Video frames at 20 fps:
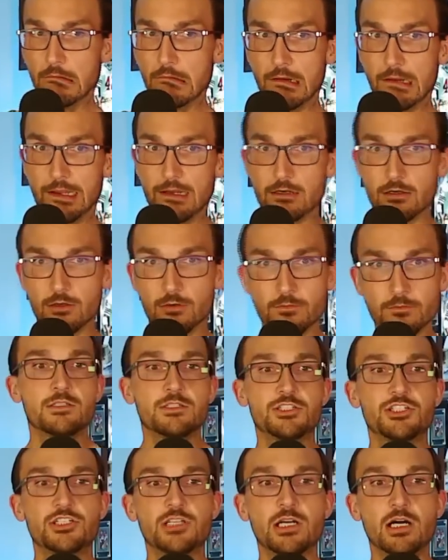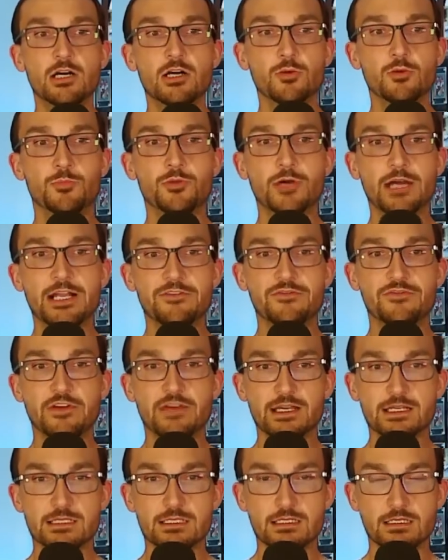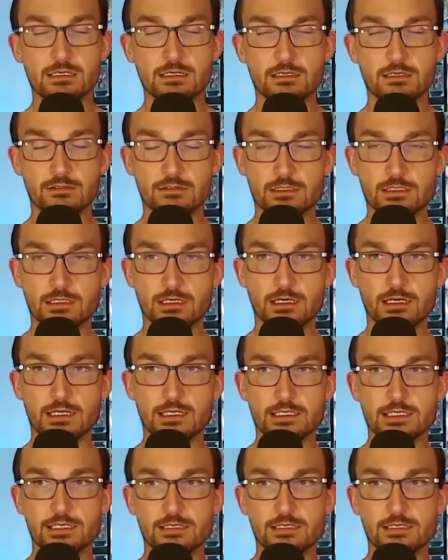I don't know. The Chicago Pride Fest. Oh, God.